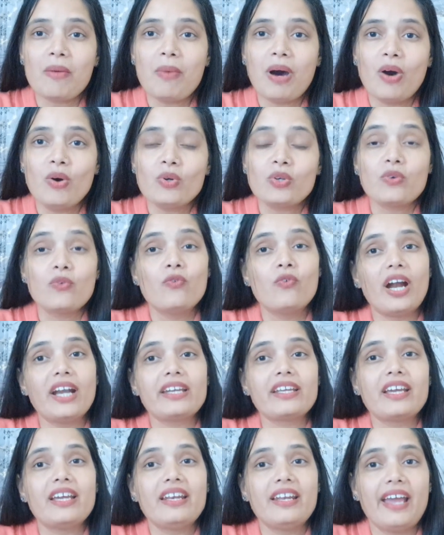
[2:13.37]
about
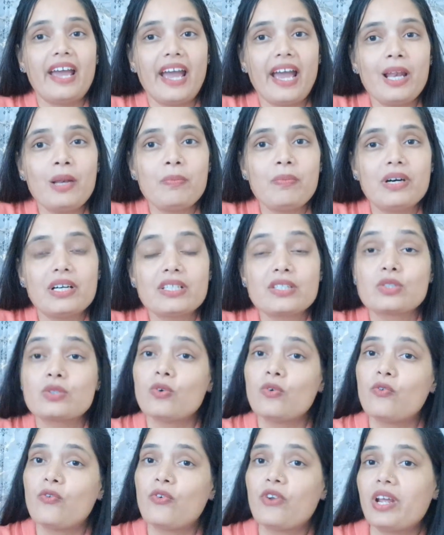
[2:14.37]
what can help us
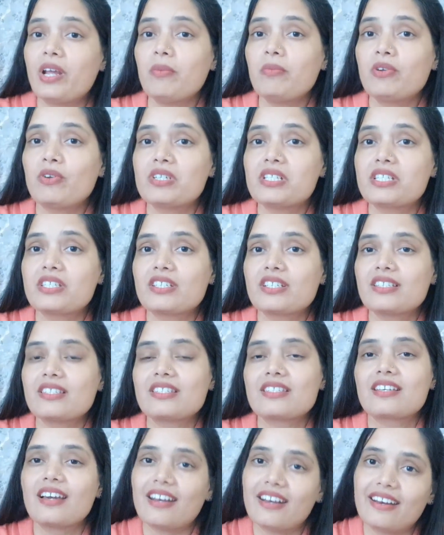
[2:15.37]
to frame questions
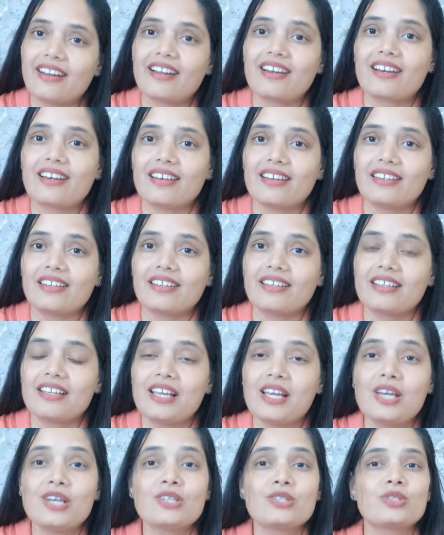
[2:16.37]
correctly.
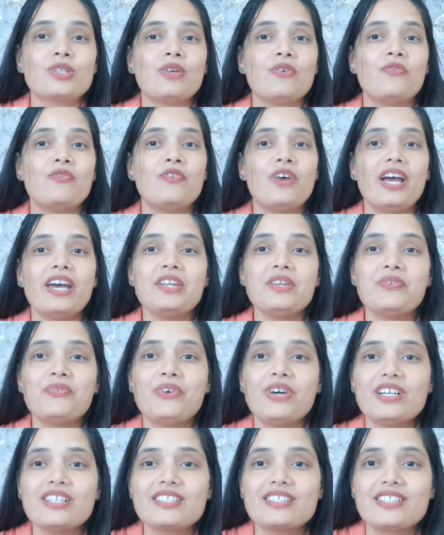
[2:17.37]
So the very
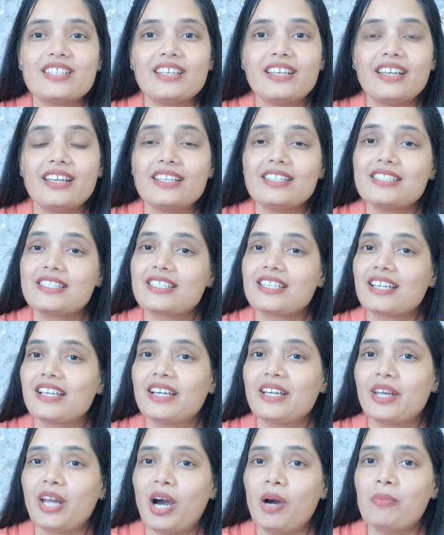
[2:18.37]
first thing is
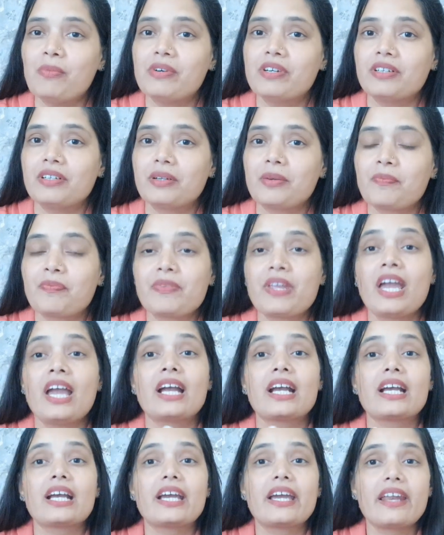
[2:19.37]
grammar.
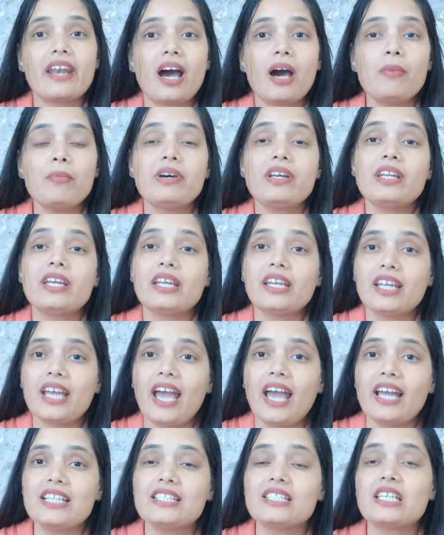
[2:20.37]
Grammar
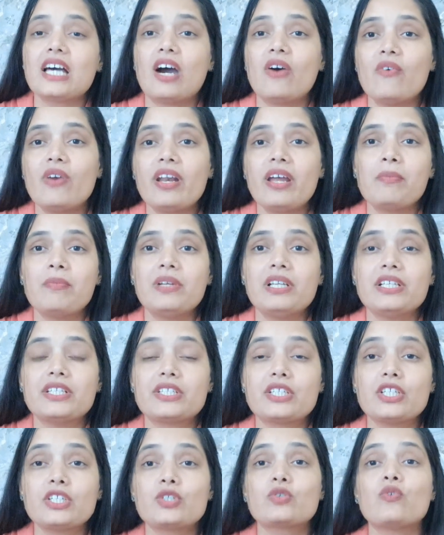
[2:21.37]
enhances our
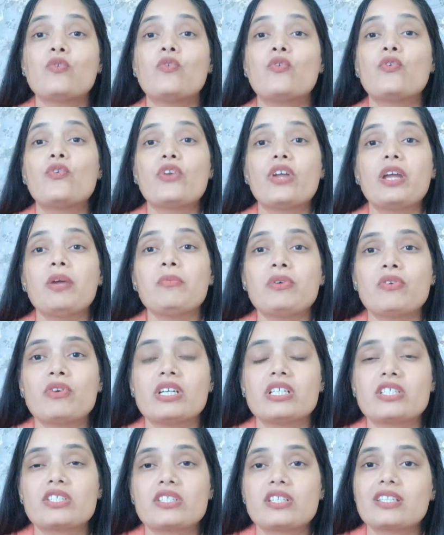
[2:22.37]
ability to frame
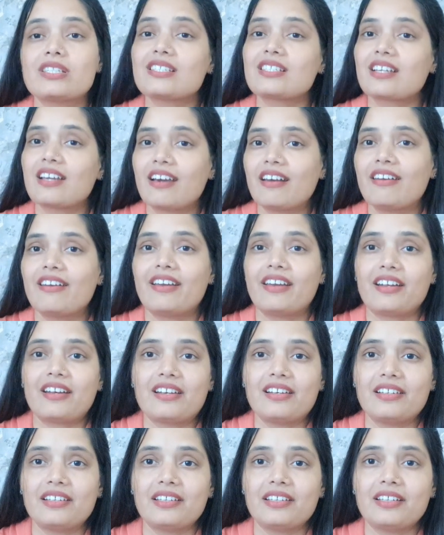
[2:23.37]
questions
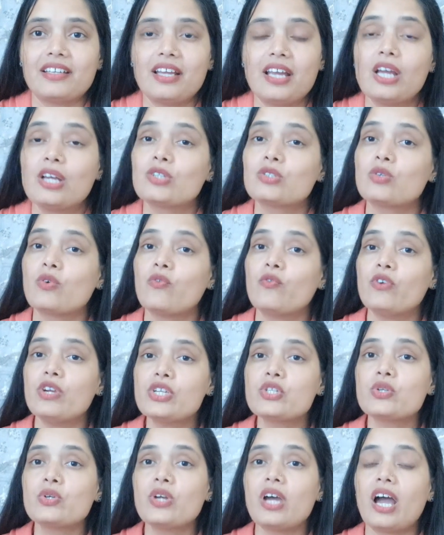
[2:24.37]
correctly. So we
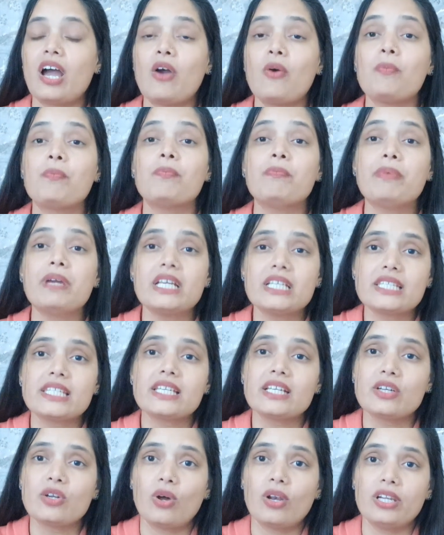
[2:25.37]
should have
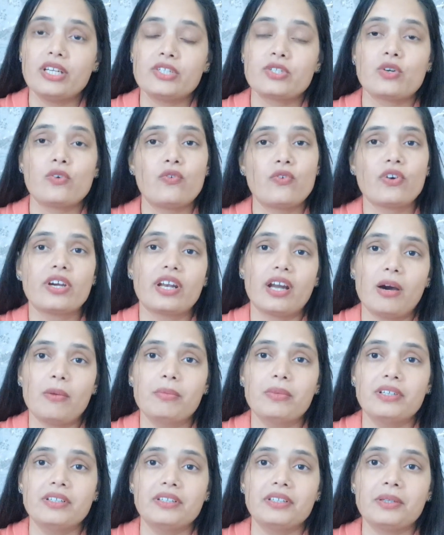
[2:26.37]
basic knowledge of
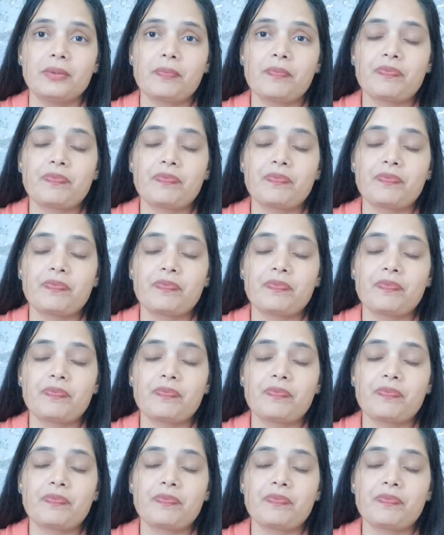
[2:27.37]
grammar.